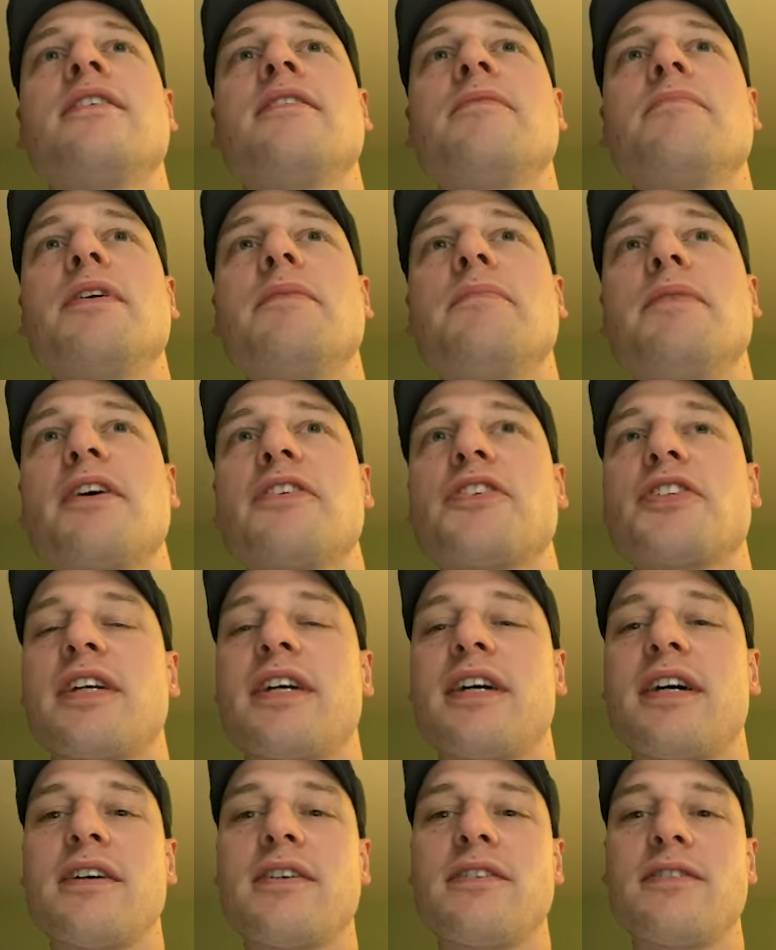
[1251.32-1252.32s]
BBR
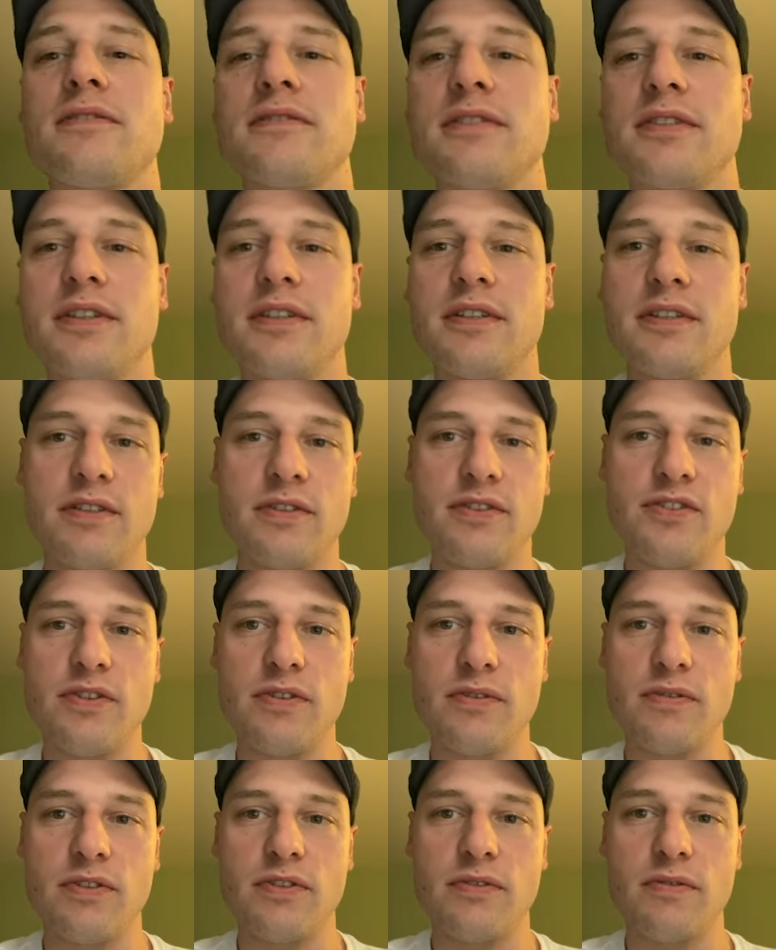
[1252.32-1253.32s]
Chicago is
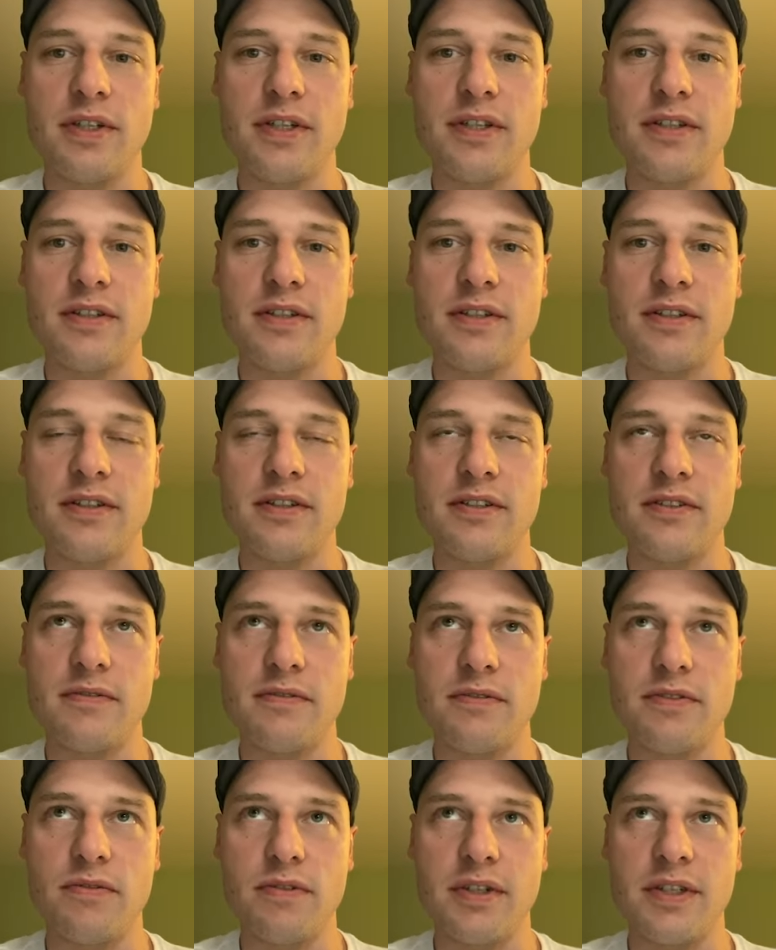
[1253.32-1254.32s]
June 23rd
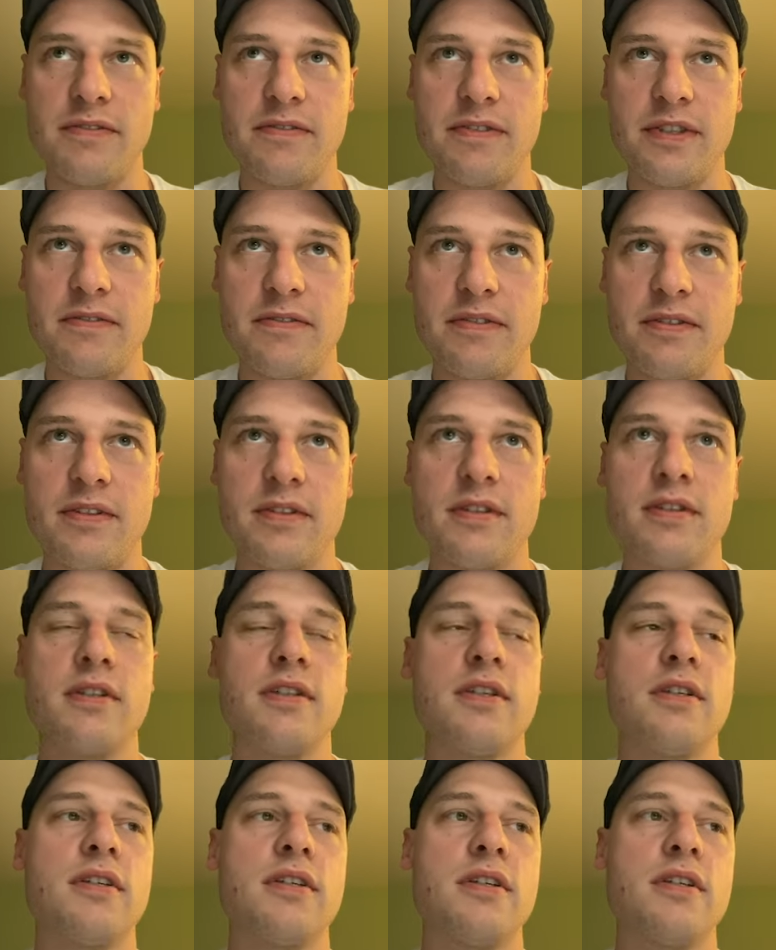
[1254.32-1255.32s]
through 25th.
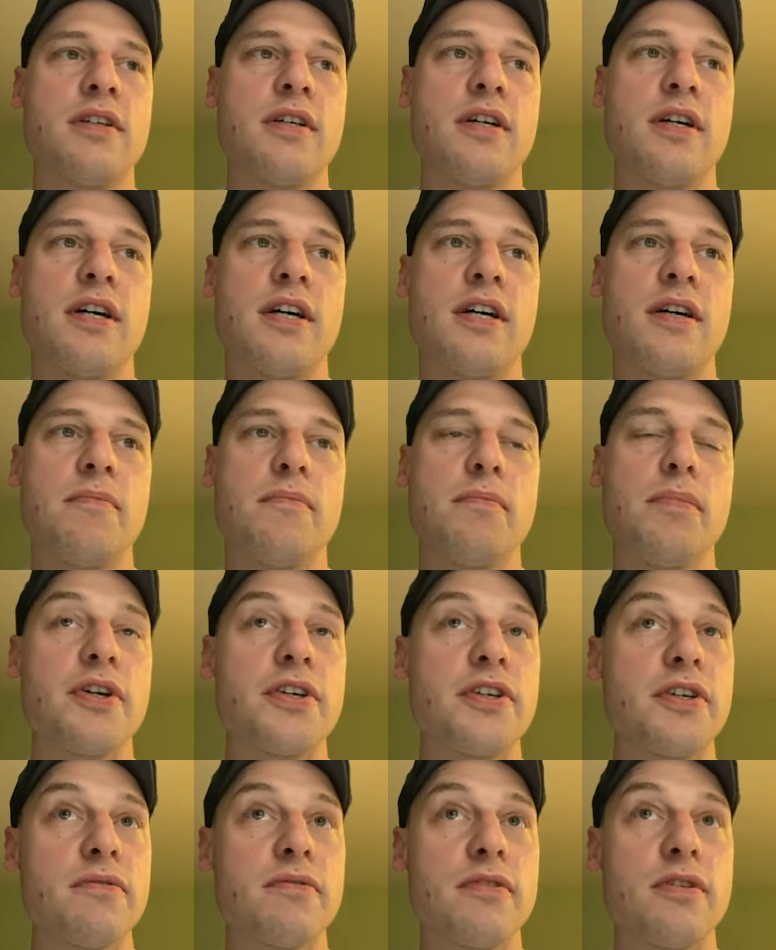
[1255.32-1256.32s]

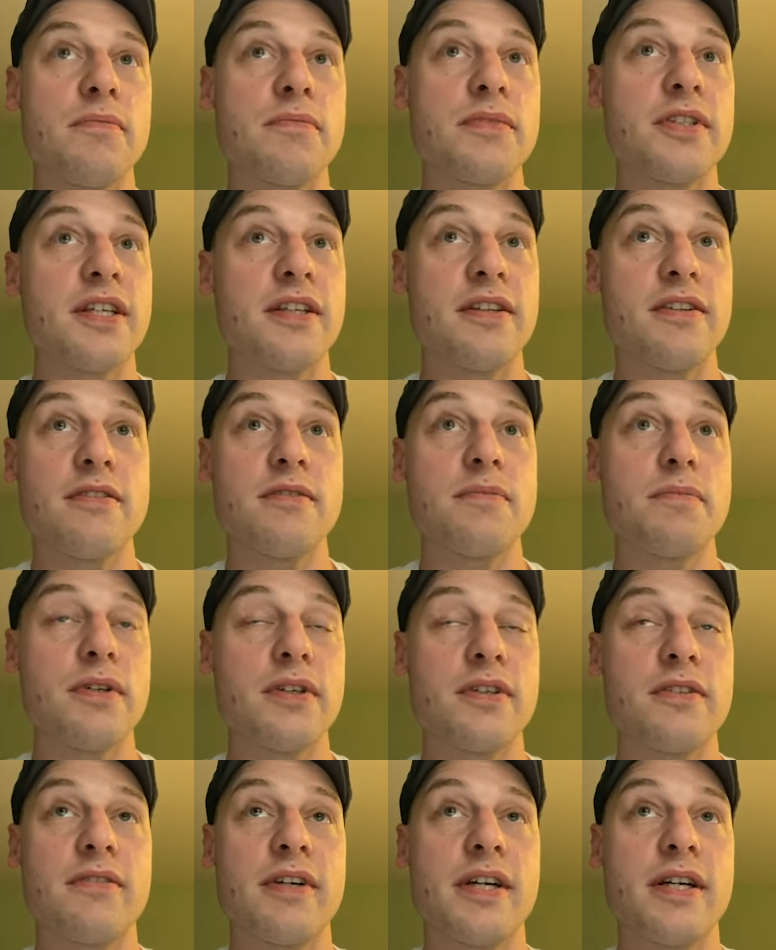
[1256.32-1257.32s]
Book your rooms. Get those
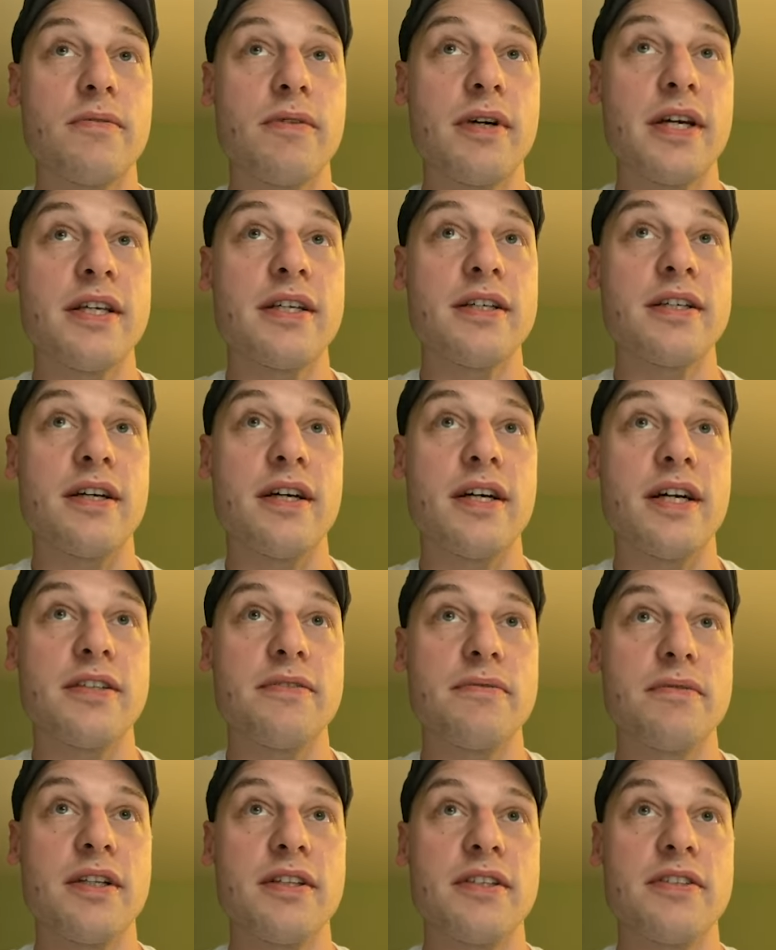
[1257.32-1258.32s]
booked right away. I
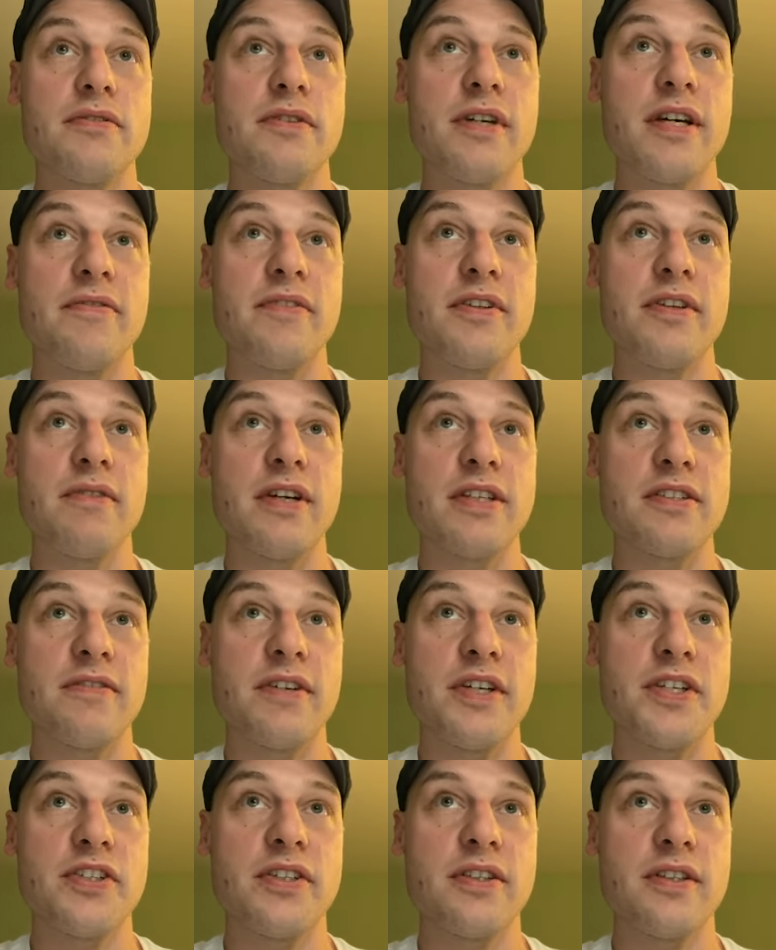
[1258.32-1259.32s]
do have the
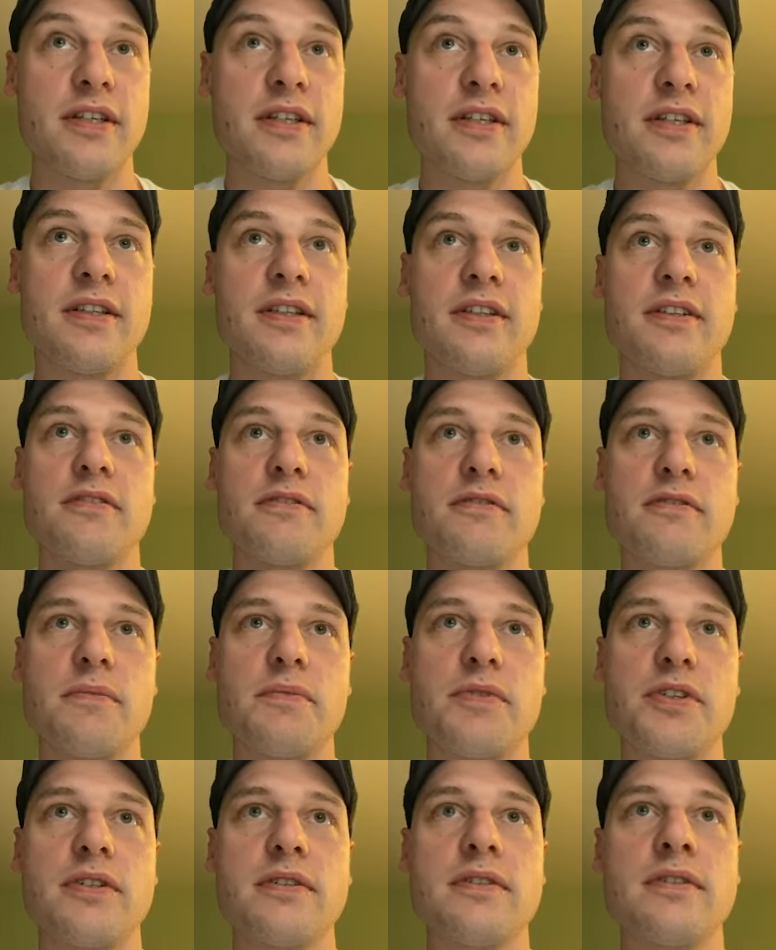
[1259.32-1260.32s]
reservation link in the
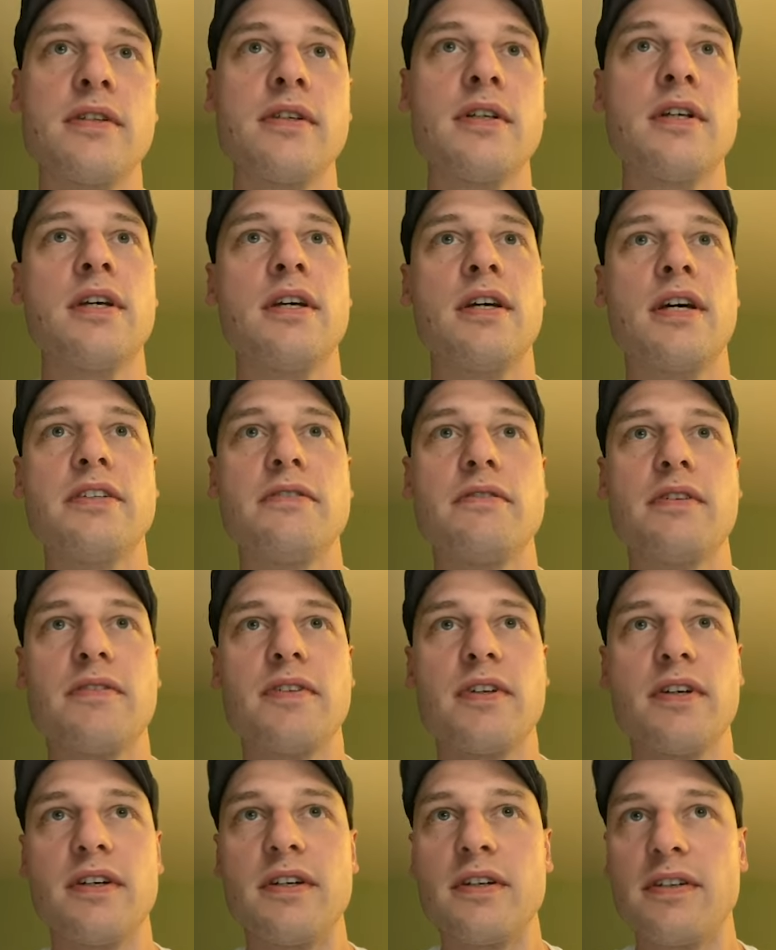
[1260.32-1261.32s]
description. I do have
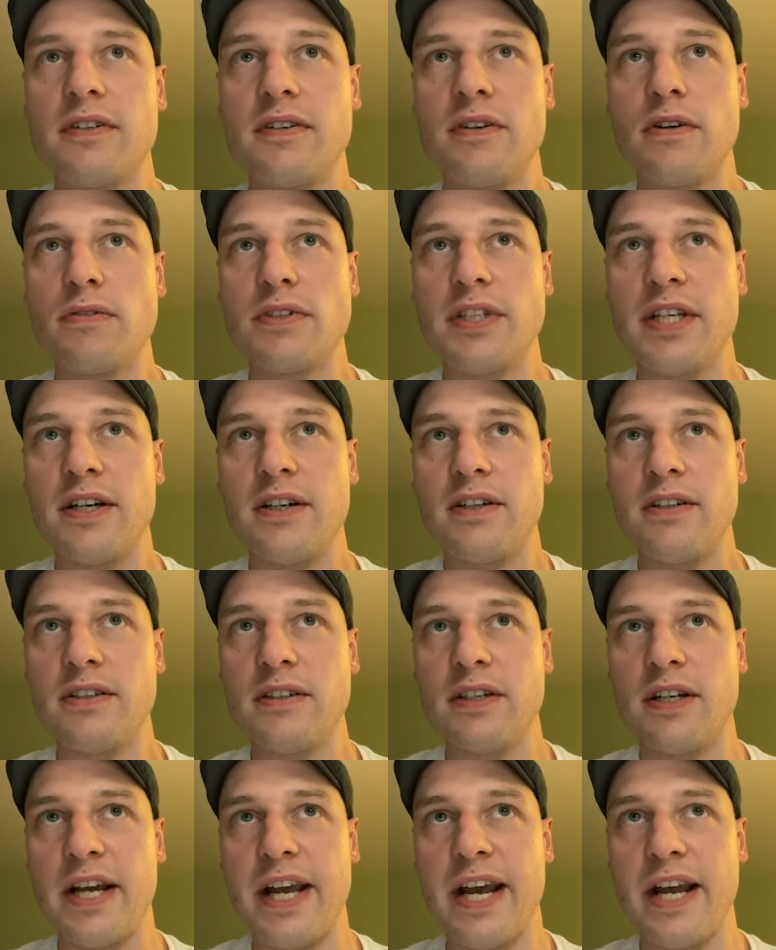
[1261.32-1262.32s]
the
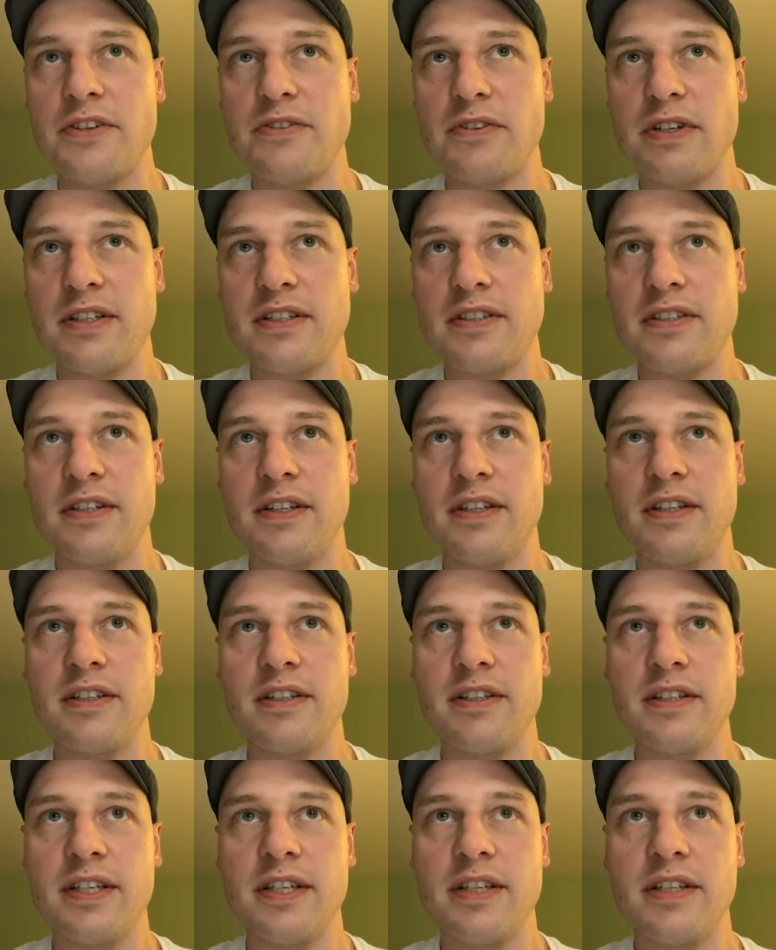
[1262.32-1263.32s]
hotel address in the
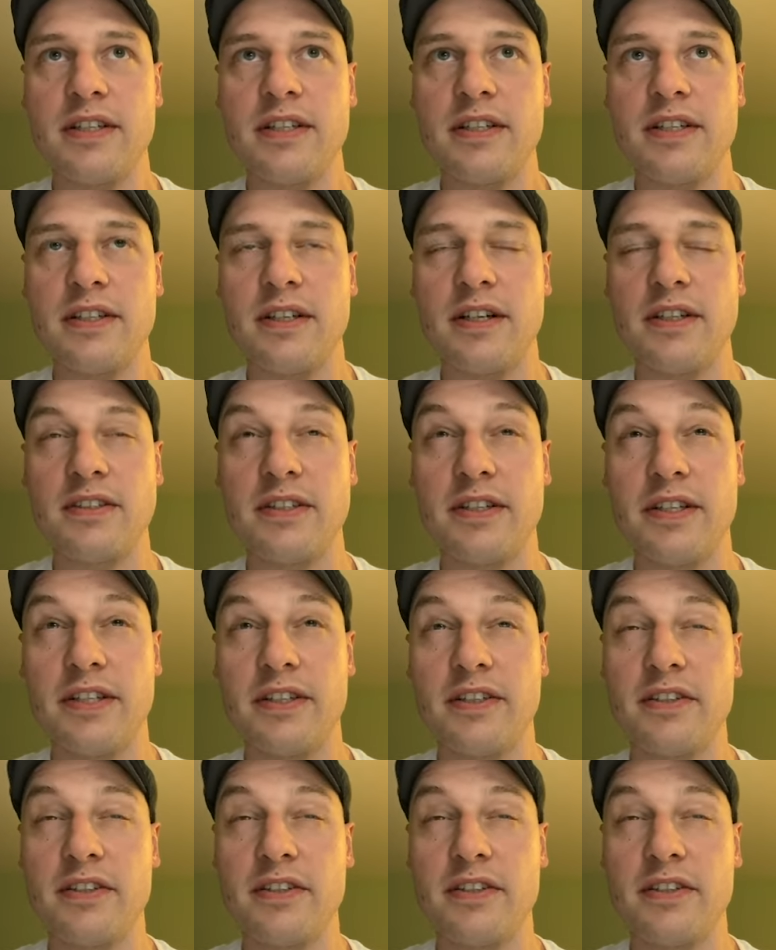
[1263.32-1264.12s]
link, in the